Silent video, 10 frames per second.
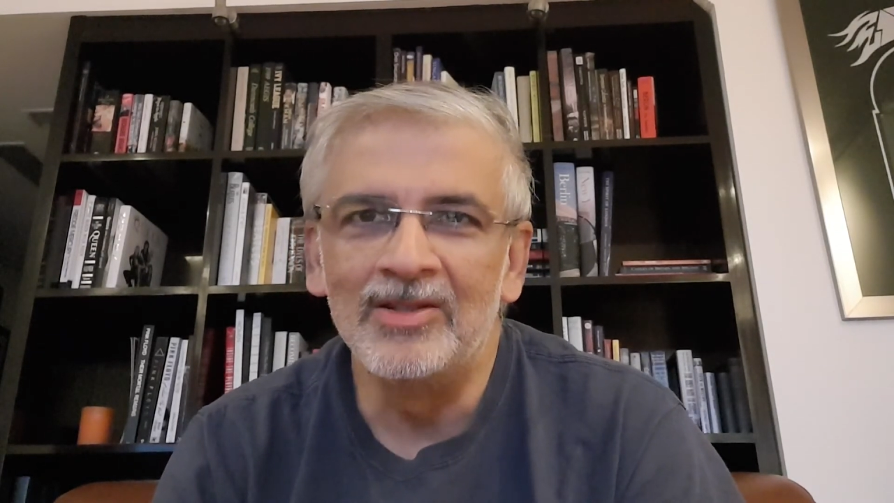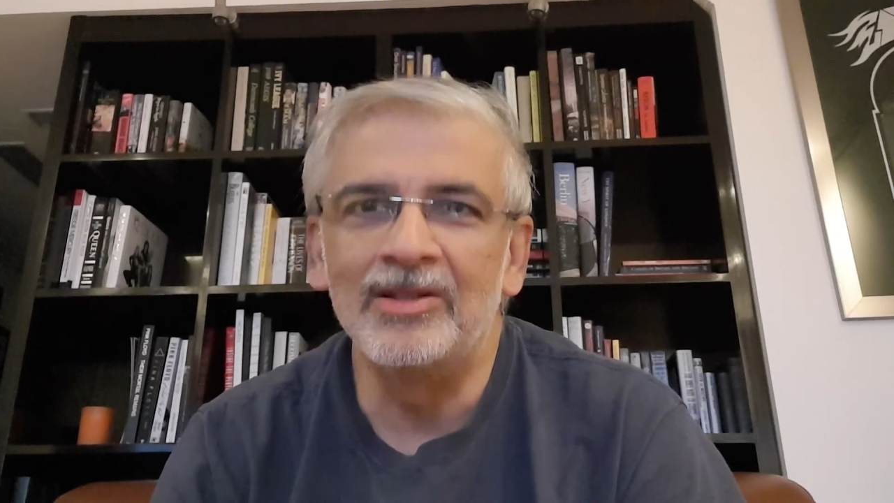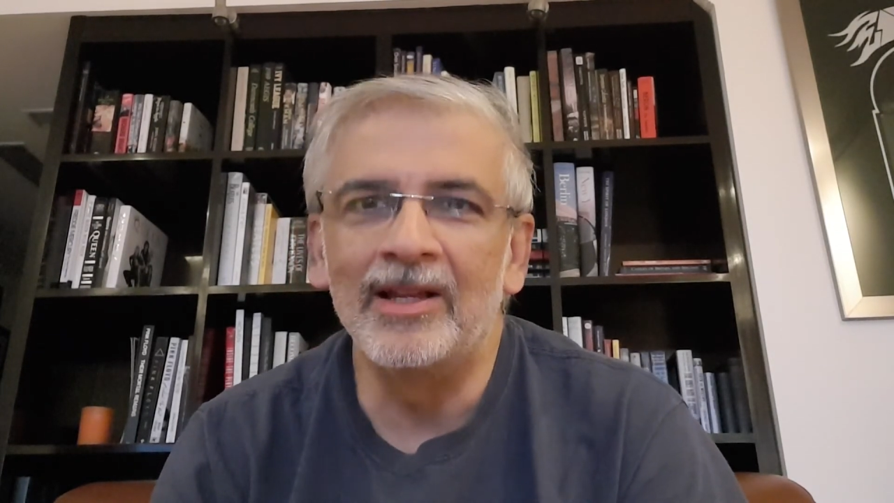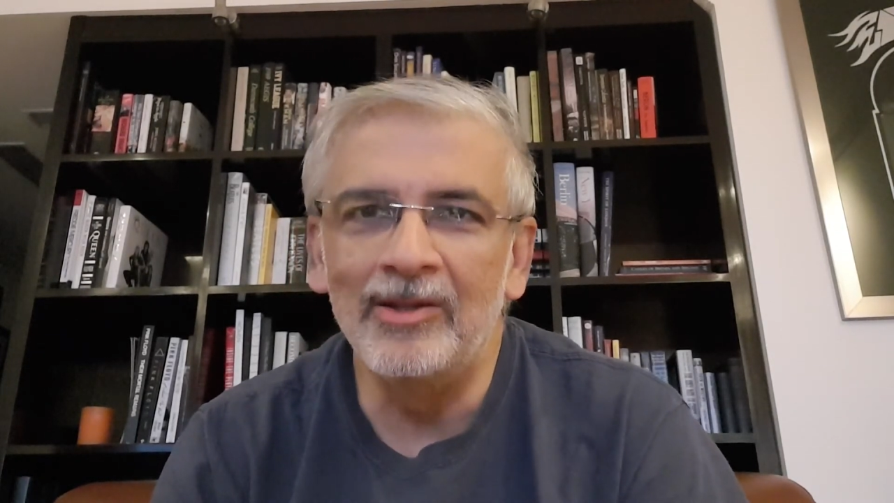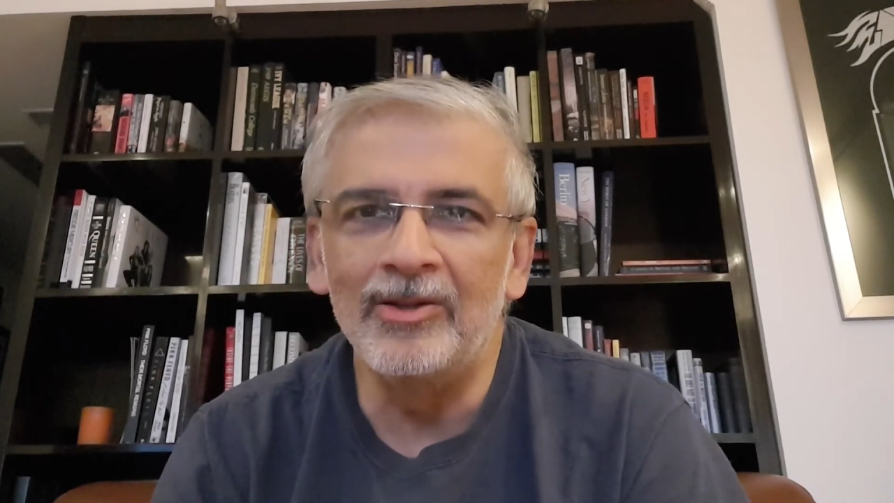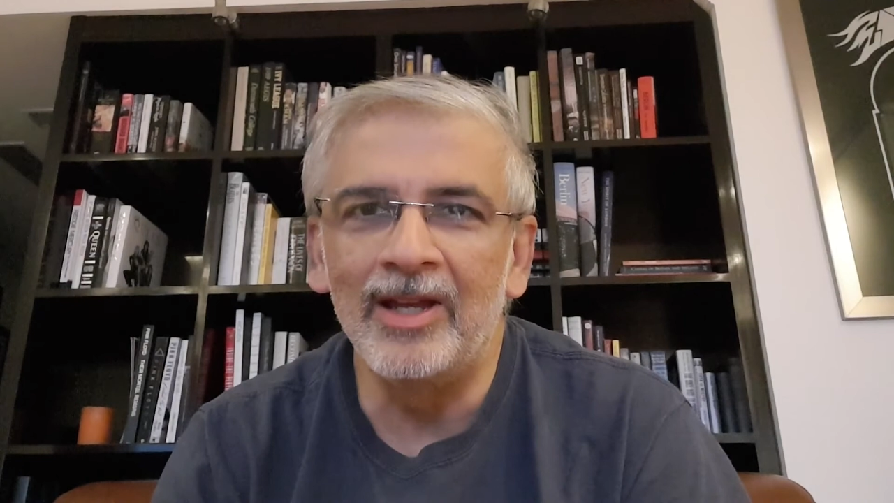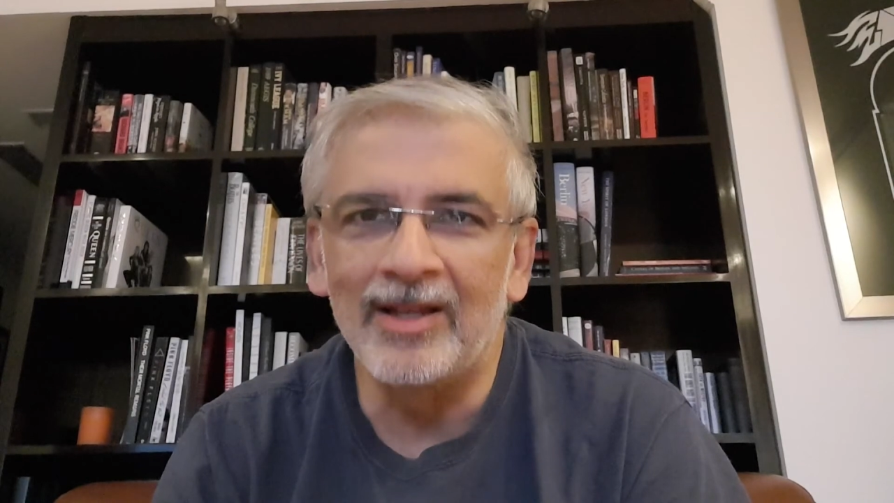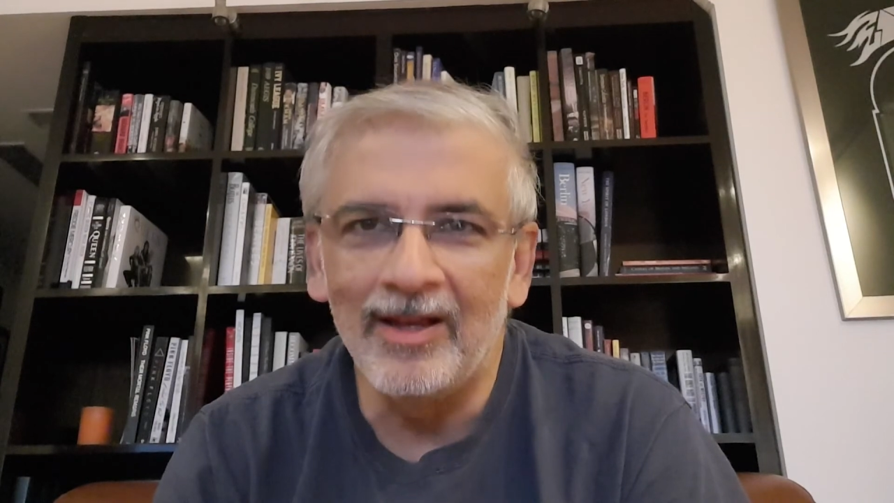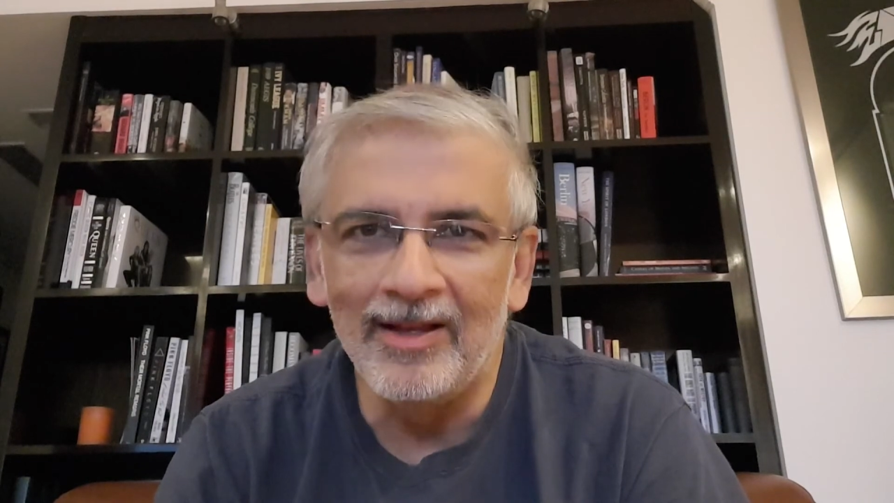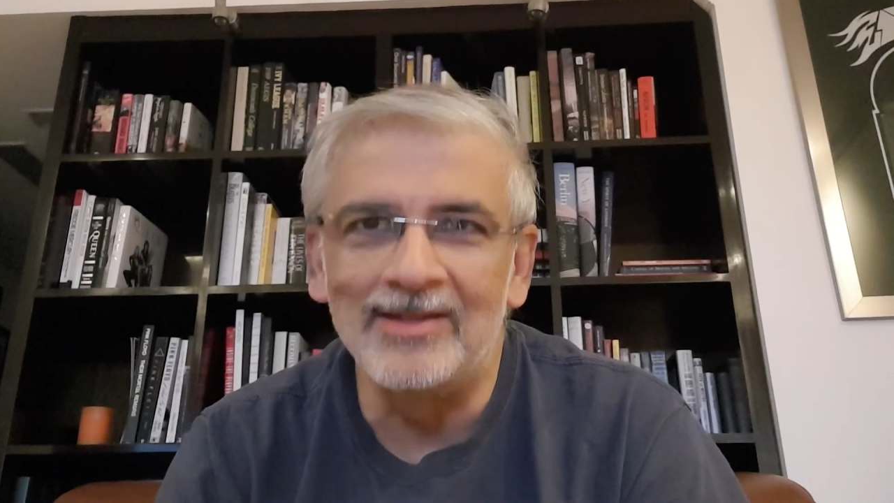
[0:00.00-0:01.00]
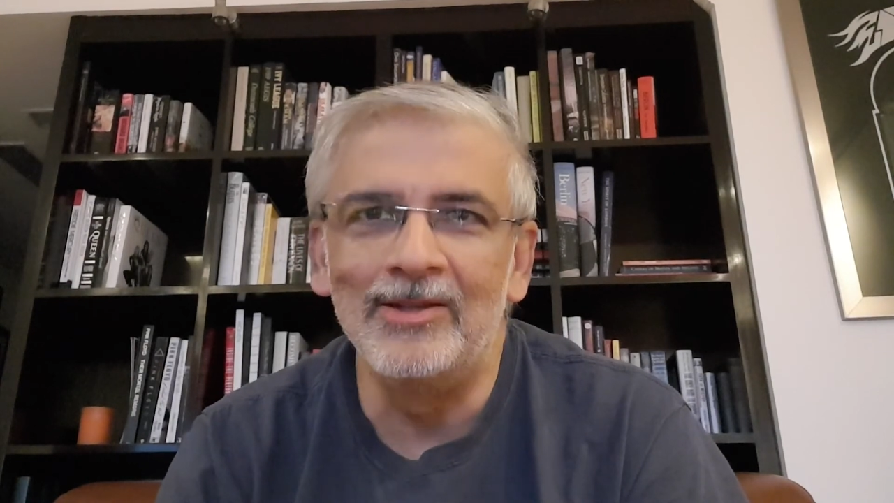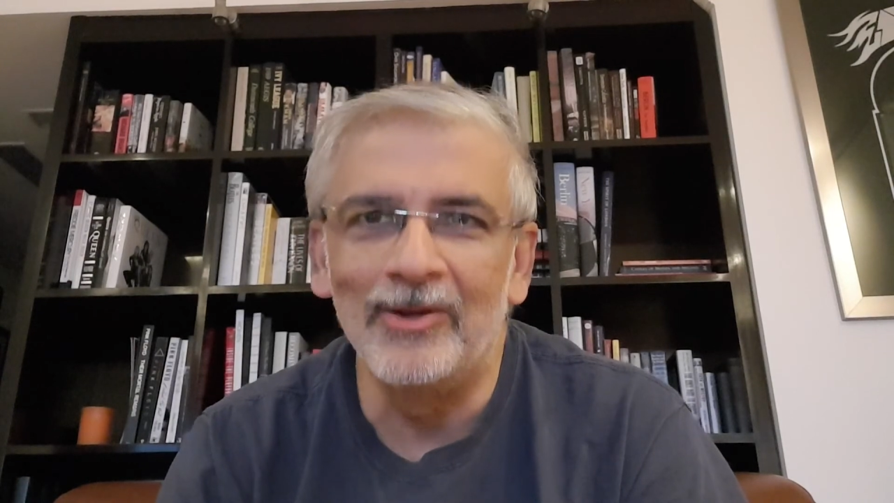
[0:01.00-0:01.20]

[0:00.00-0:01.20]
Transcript: Thank you. Take care and see you